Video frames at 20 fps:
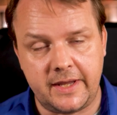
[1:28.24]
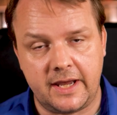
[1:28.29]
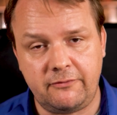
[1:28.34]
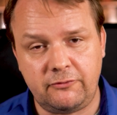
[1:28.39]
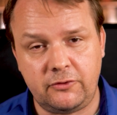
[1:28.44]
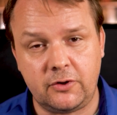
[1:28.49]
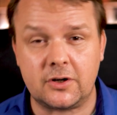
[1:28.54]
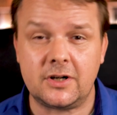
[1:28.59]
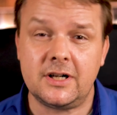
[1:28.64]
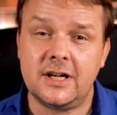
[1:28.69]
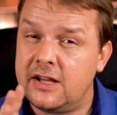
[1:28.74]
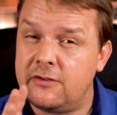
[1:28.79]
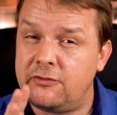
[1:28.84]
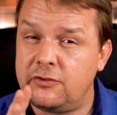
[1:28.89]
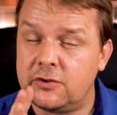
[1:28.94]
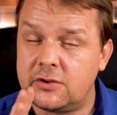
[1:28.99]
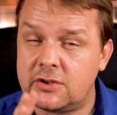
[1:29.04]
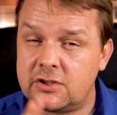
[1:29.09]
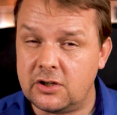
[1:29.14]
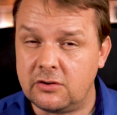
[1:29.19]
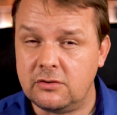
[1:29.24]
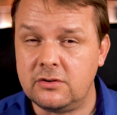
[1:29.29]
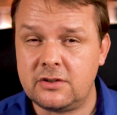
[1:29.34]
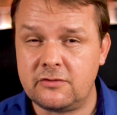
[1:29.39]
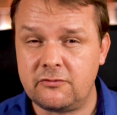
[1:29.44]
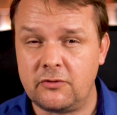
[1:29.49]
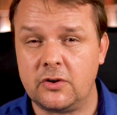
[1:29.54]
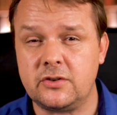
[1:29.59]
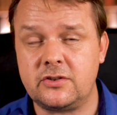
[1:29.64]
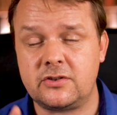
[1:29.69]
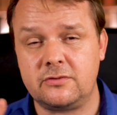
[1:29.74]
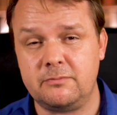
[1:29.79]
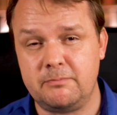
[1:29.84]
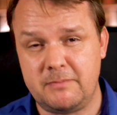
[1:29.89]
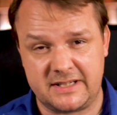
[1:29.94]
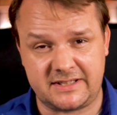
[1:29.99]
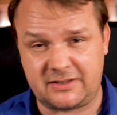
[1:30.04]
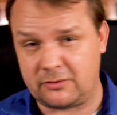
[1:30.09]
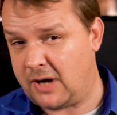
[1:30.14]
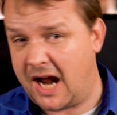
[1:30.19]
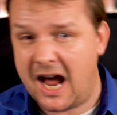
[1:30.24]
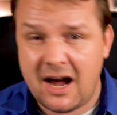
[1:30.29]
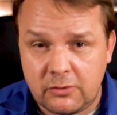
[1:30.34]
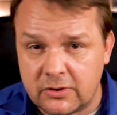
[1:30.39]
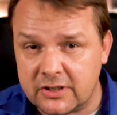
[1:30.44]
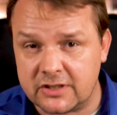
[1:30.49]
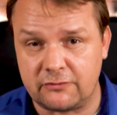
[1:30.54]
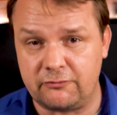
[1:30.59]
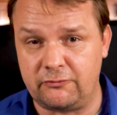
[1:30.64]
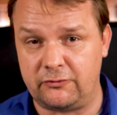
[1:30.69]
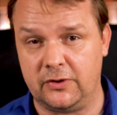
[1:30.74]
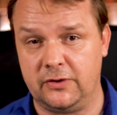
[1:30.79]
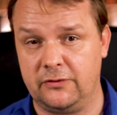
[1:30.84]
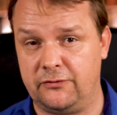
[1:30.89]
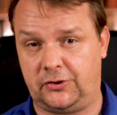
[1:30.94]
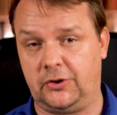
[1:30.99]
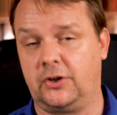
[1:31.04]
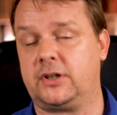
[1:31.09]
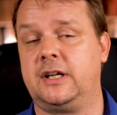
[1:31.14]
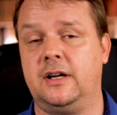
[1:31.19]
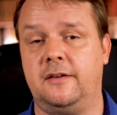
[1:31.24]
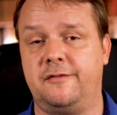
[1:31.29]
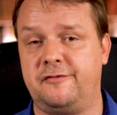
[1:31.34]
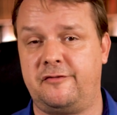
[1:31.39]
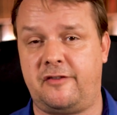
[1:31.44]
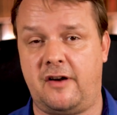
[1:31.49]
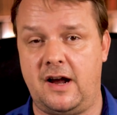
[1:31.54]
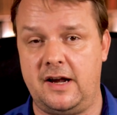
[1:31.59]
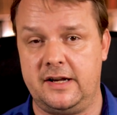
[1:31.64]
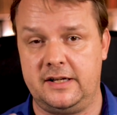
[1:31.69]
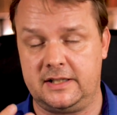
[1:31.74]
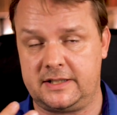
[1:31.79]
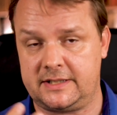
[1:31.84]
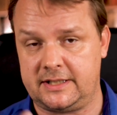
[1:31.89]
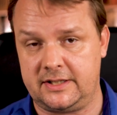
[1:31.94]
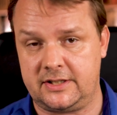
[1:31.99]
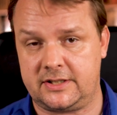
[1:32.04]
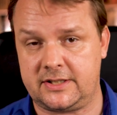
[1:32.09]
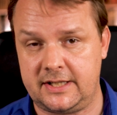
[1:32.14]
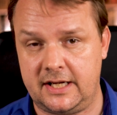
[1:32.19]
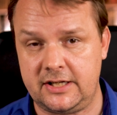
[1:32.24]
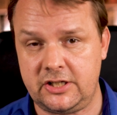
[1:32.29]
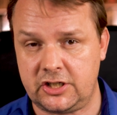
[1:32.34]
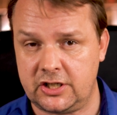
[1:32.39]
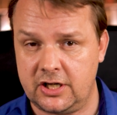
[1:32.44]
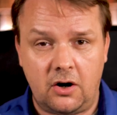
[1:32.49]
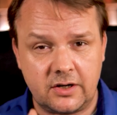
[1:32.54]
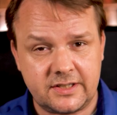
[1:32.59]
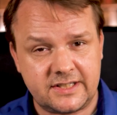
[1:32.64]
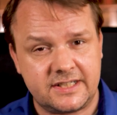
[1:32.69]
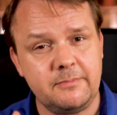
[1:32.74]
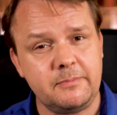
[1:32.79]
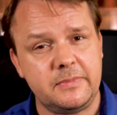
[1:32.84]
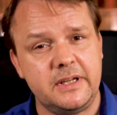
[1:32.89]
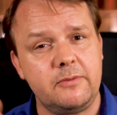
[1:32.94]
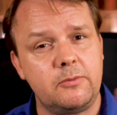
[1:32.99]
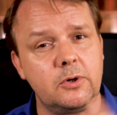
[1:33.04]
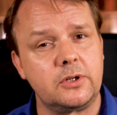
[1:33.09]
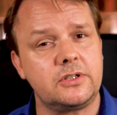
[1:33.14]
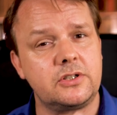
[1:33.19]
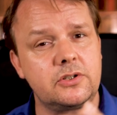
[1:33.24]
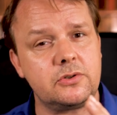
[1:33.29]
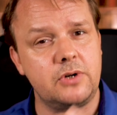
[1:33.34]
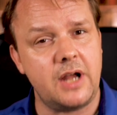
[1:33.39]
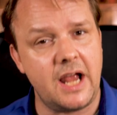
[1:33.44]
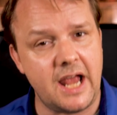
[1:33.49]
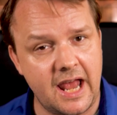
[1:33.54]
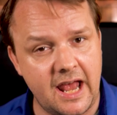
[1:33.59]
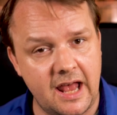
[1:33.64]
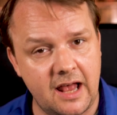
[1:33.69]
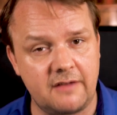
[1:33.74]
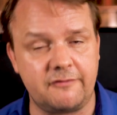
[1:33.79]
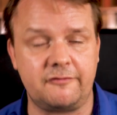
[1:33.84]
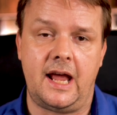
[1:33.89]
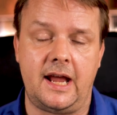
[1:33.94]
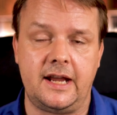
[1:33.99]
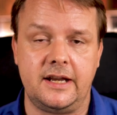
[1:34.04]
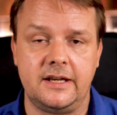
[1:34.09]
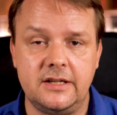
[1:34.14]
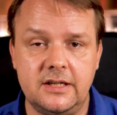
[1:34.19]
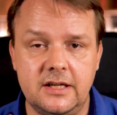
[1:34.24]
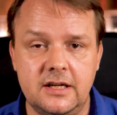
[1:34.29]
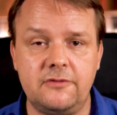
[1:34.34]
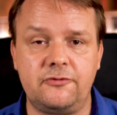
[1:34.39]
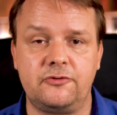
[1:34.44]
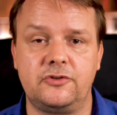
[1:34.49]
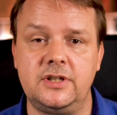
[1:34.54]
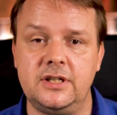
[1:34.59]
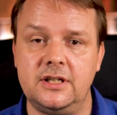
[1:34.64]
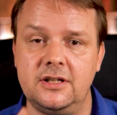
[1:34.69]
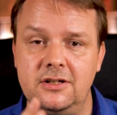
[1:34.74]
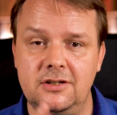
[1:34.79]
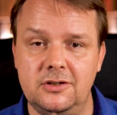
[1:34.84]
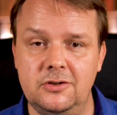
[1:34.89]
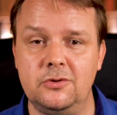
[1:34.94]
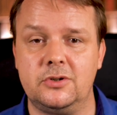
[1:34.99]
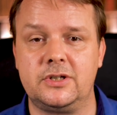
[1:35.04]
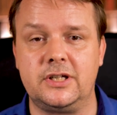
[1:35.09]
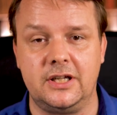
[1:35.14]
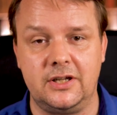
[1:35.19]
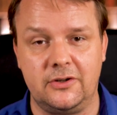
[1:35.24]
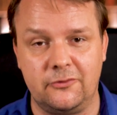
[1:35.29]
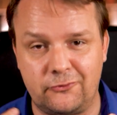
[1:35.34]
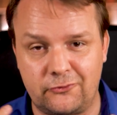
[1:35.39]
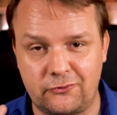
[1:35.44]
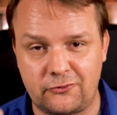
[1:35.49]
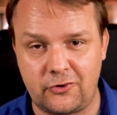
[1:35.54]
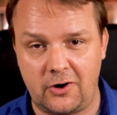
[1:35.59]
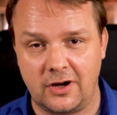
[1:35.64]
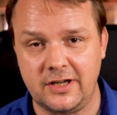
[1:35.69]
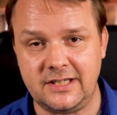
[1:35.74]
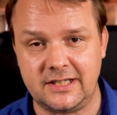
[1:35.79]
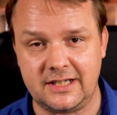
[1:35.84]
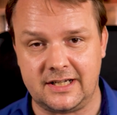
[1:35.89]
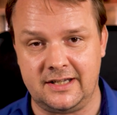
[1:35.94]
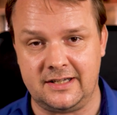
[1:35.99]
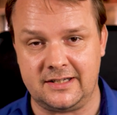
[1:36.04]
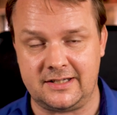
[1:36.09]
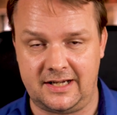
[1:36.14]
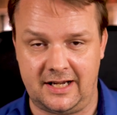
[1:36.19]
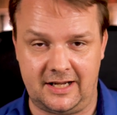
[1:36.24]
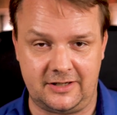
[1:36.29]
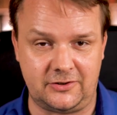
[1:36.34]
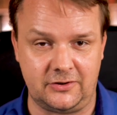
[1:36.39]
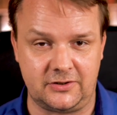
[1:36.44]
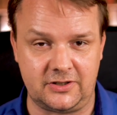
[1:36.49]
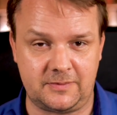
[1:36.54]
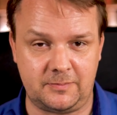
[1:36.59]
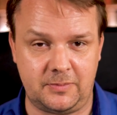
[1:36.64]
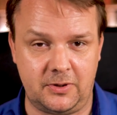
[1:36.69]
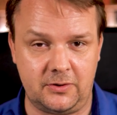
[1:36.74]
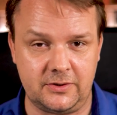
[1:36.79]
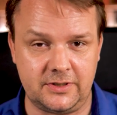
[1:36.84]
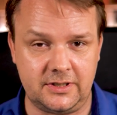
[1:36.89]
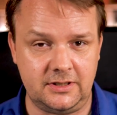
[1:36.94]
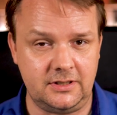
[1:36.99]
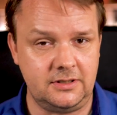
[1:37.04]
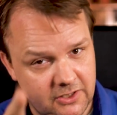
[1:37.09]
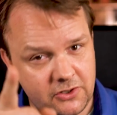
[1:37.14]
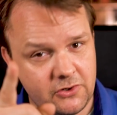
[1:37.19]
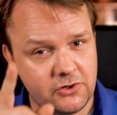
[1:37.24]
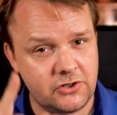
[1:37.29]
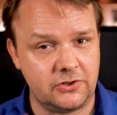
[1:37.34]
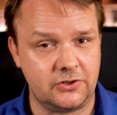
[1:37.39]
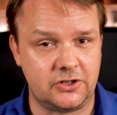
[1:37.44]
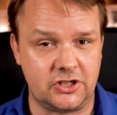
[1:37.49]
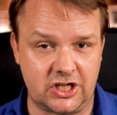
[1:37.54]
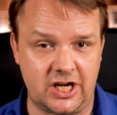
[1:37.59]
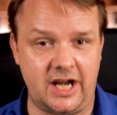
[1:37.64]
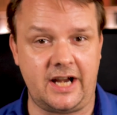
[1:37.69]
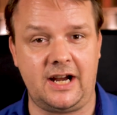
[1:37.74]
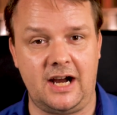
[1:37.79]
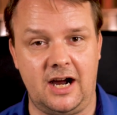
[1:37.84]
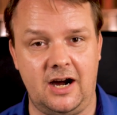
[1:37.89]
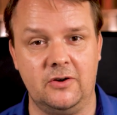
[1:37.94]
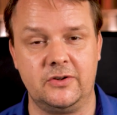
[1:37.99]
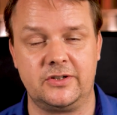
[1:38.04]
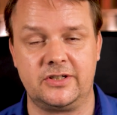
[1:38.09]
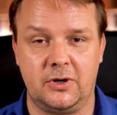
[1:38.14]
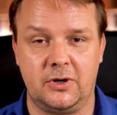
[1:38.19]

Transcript: Therefore, if you don't want to mess around with Docker files and such, or simply want to have a nifty looking front end at your disposal, you should check out